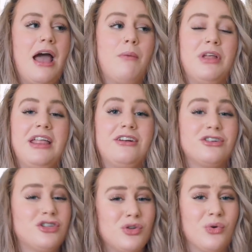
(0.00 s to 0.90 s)
I really like
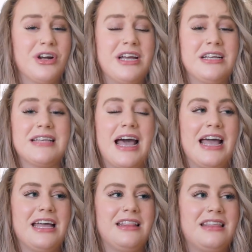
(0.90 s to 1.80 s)
her stories.
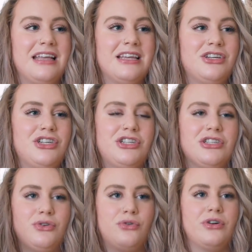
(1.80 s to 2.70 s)
I think that she
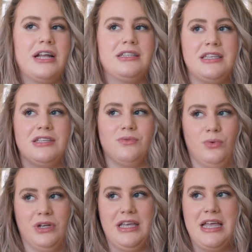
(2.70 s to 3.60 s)
just creates these
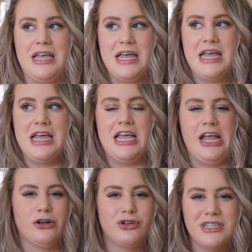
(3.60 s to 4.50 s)
really
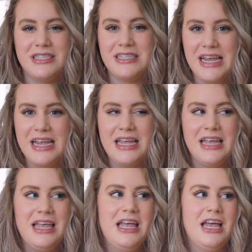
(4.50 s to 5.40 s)
interesting